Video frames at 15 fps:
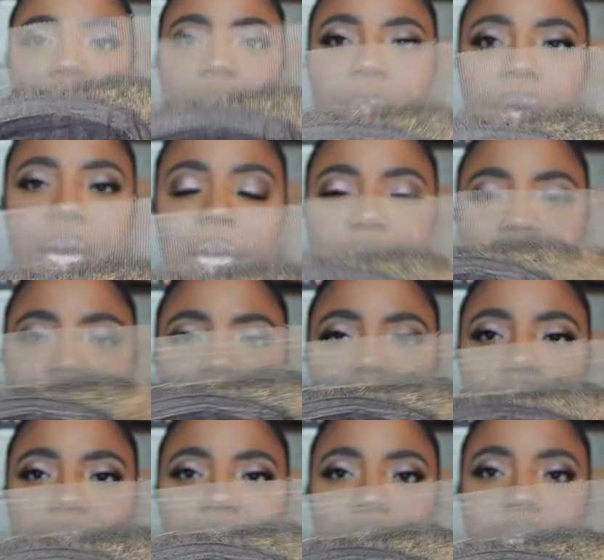But this
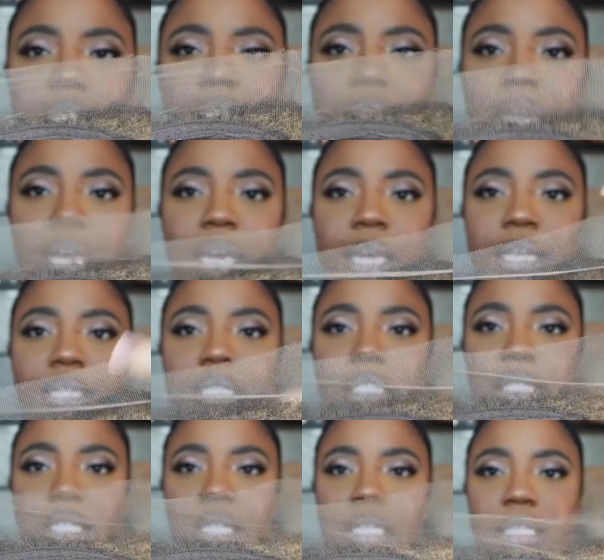is it.
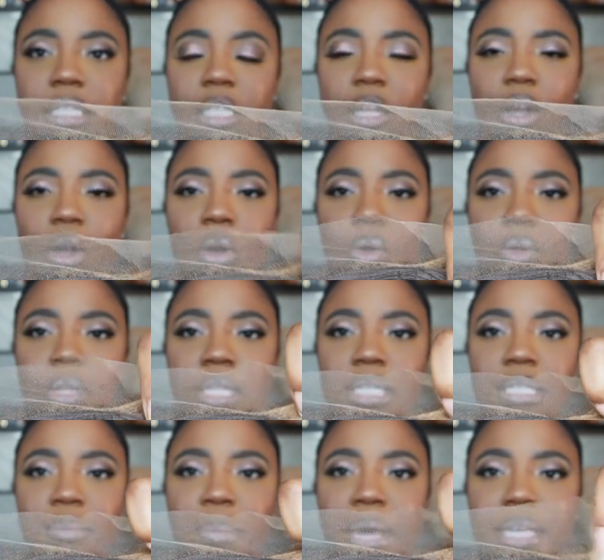This is the only
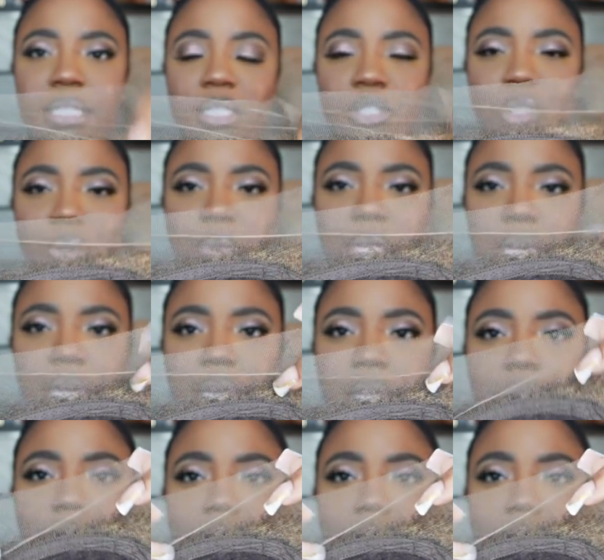space that you get.